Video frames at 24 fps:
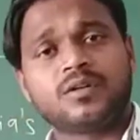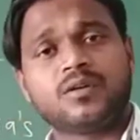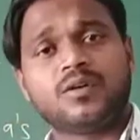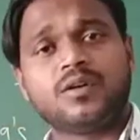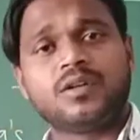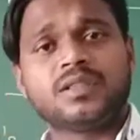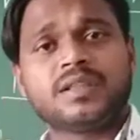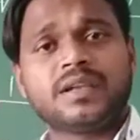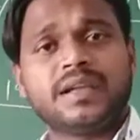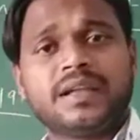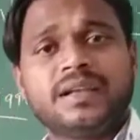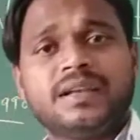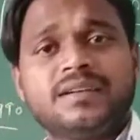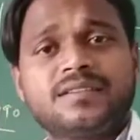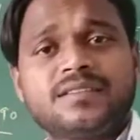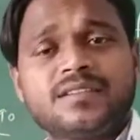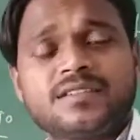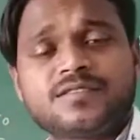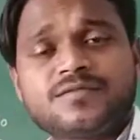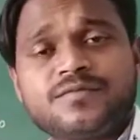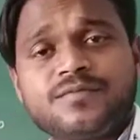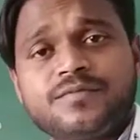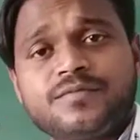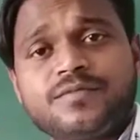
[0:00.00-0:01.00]
all the
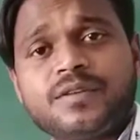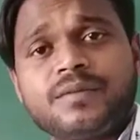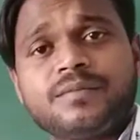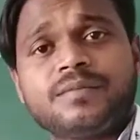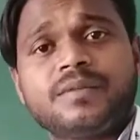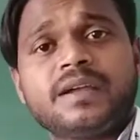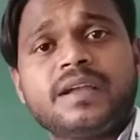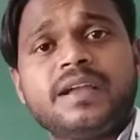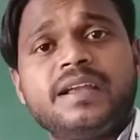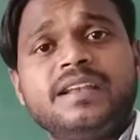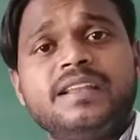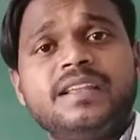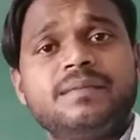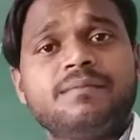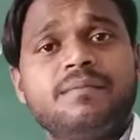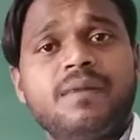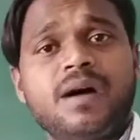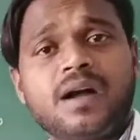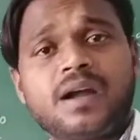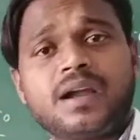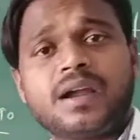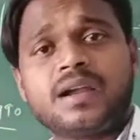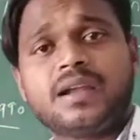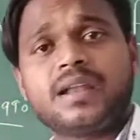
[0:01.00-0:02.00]
interest from the Indian
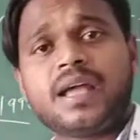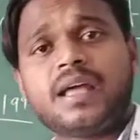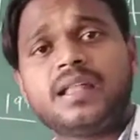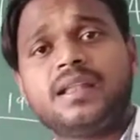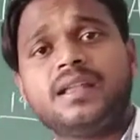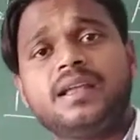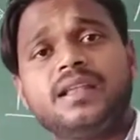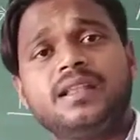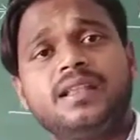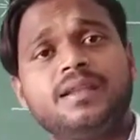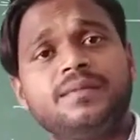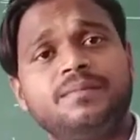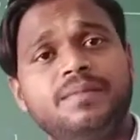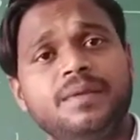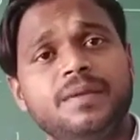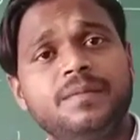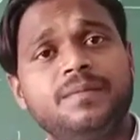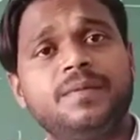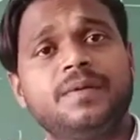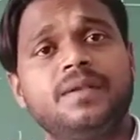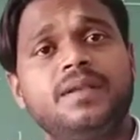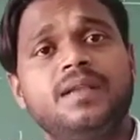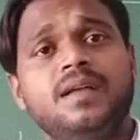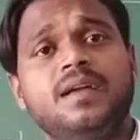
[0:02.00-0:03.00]
market and Indian
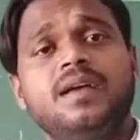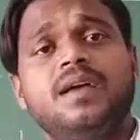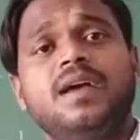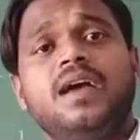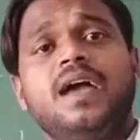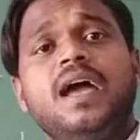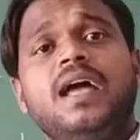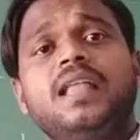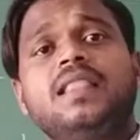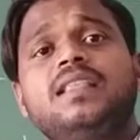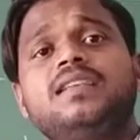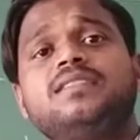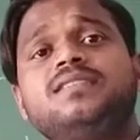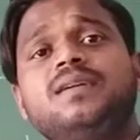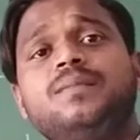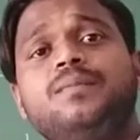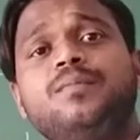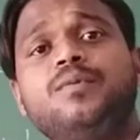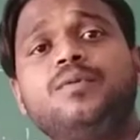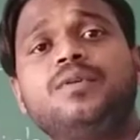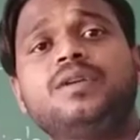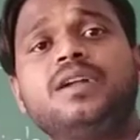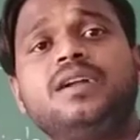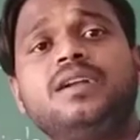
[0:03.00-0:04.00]
people, and they
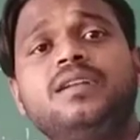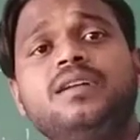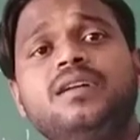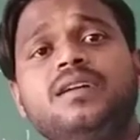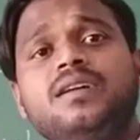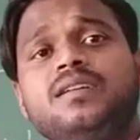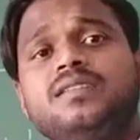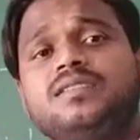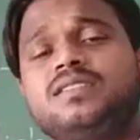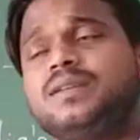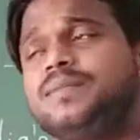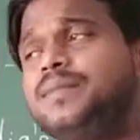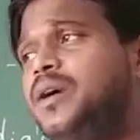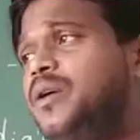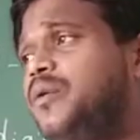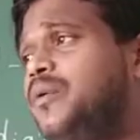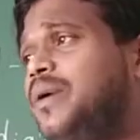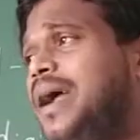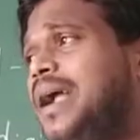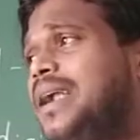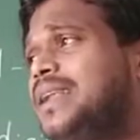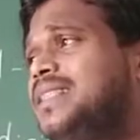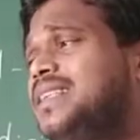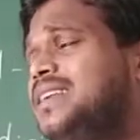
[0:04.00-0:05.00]
supported,
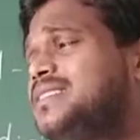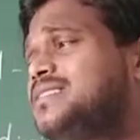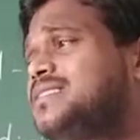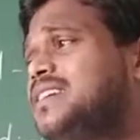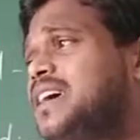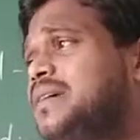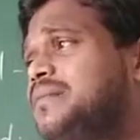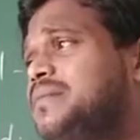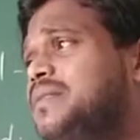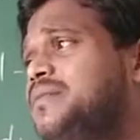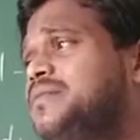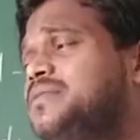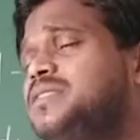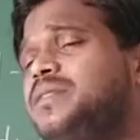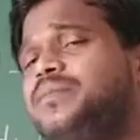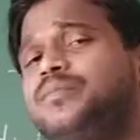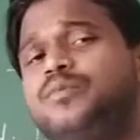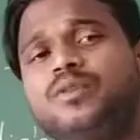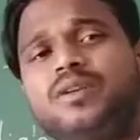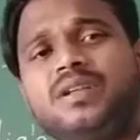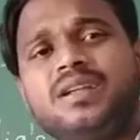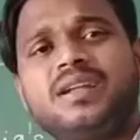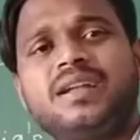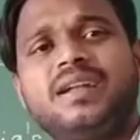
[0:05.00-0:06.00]
somehow at that time they were
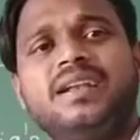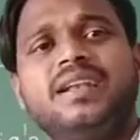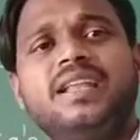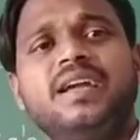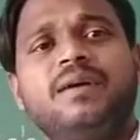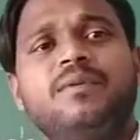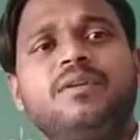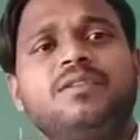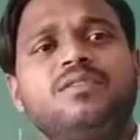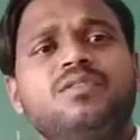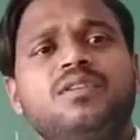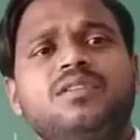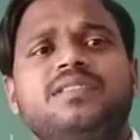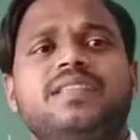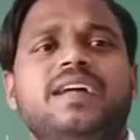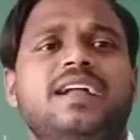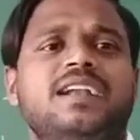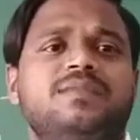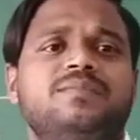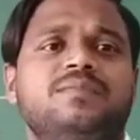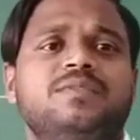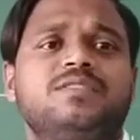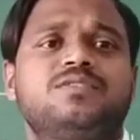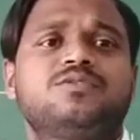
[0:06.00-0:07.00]
supporting India, but not
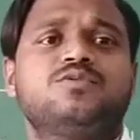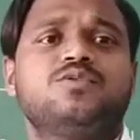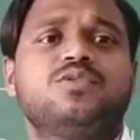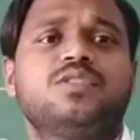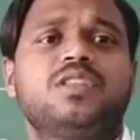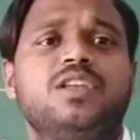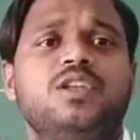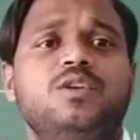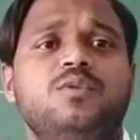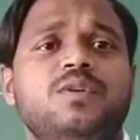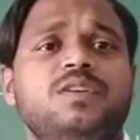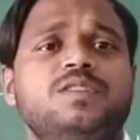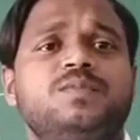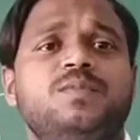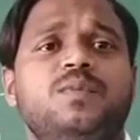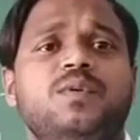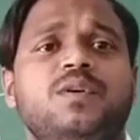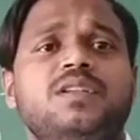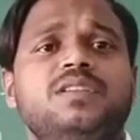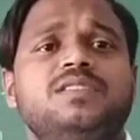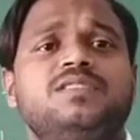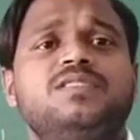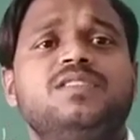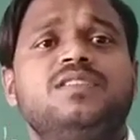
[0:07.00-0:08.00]
that much. So the US
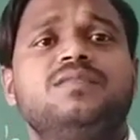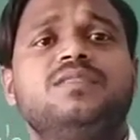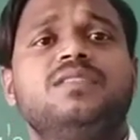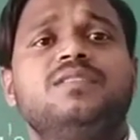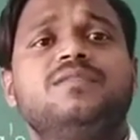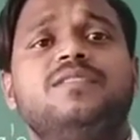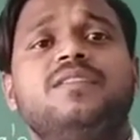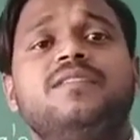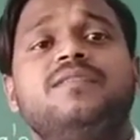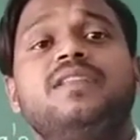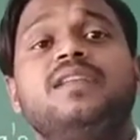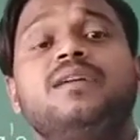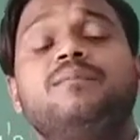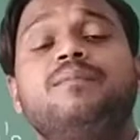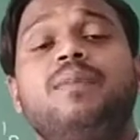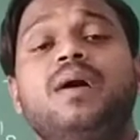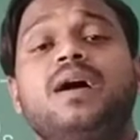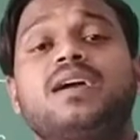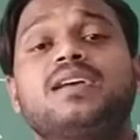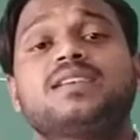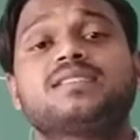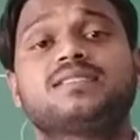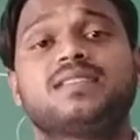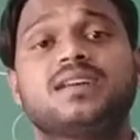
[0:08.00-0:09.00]
policy of the favoring
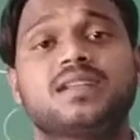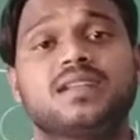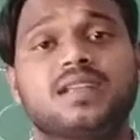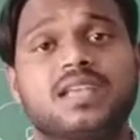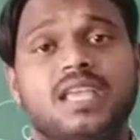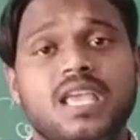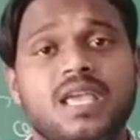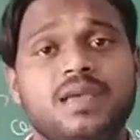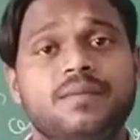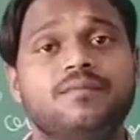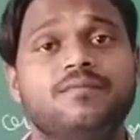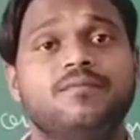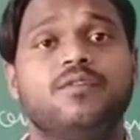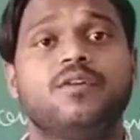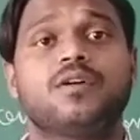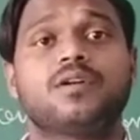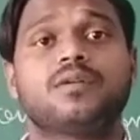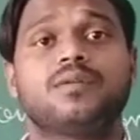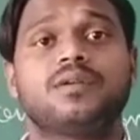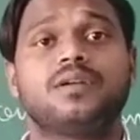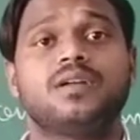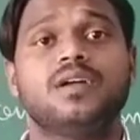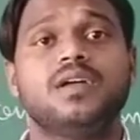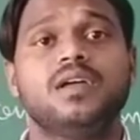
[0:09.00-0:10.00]
Pakistan came
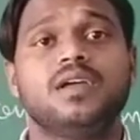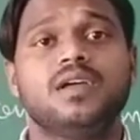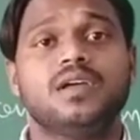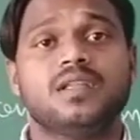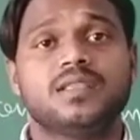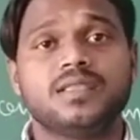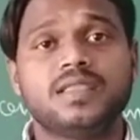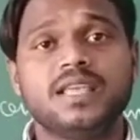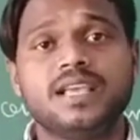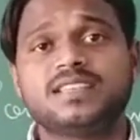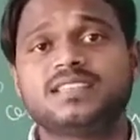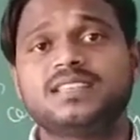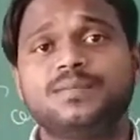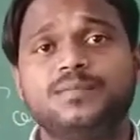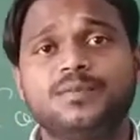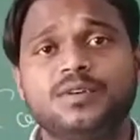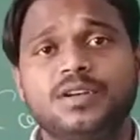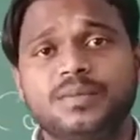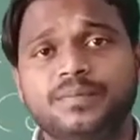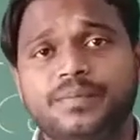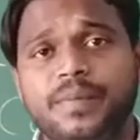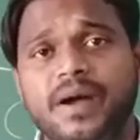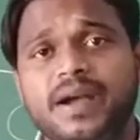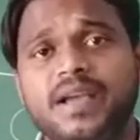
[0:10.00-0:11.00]
forward. They
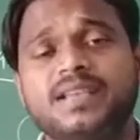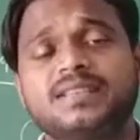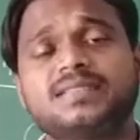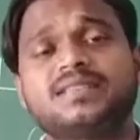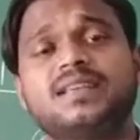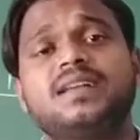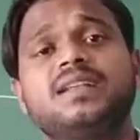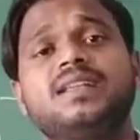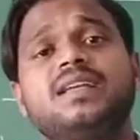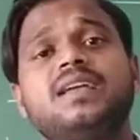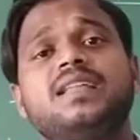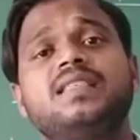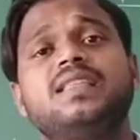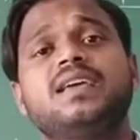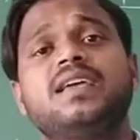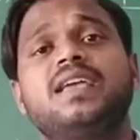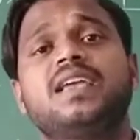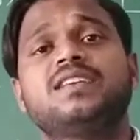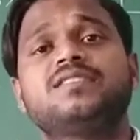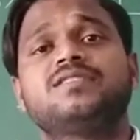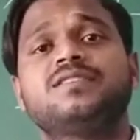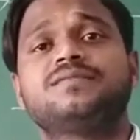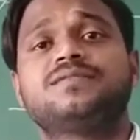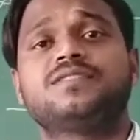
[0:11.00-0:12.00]
supported Pakistan in the
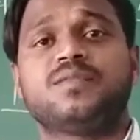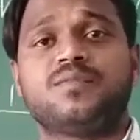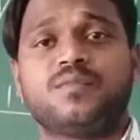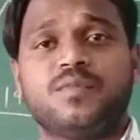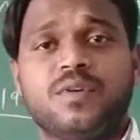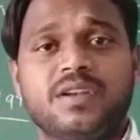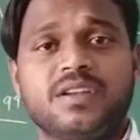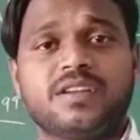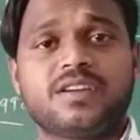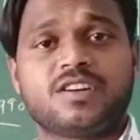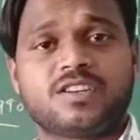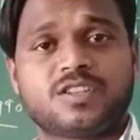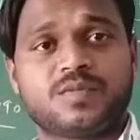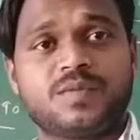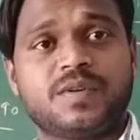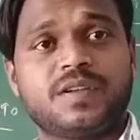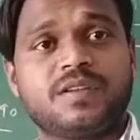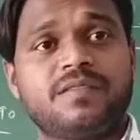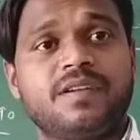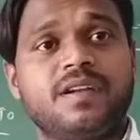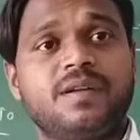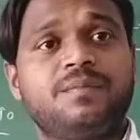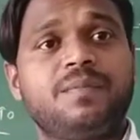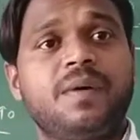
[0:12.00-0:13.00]
case of Jammu and
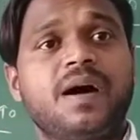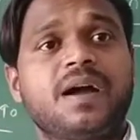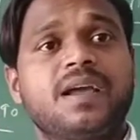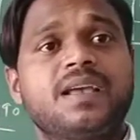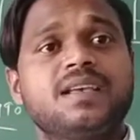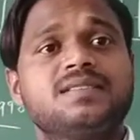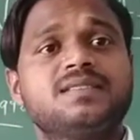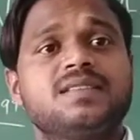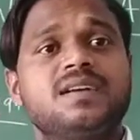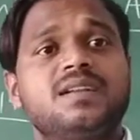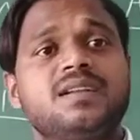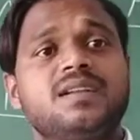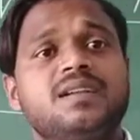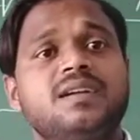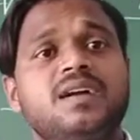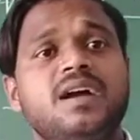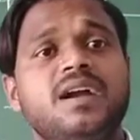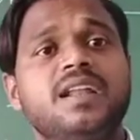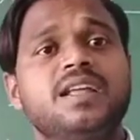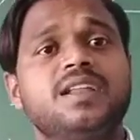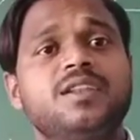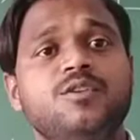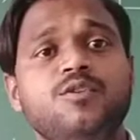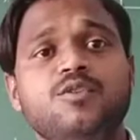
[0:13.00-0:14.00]
Kashmir, where Pakistan
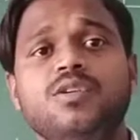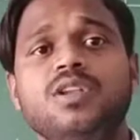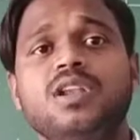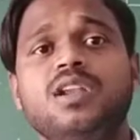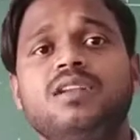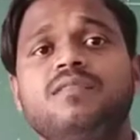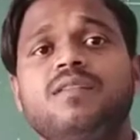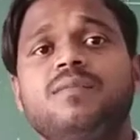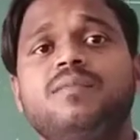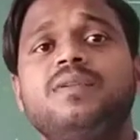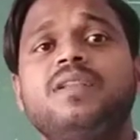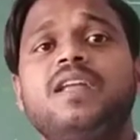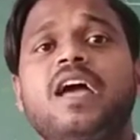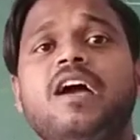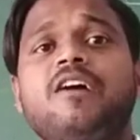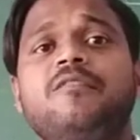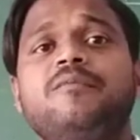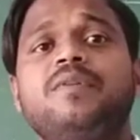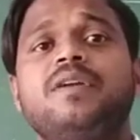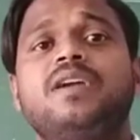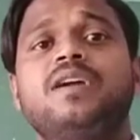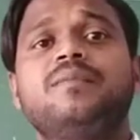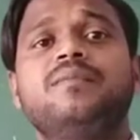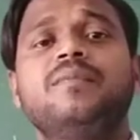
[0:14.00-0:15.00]
regarding nuclear weapon
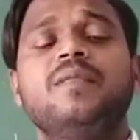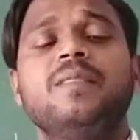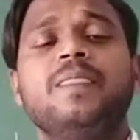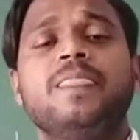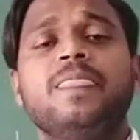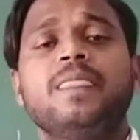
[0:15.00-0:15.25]
have become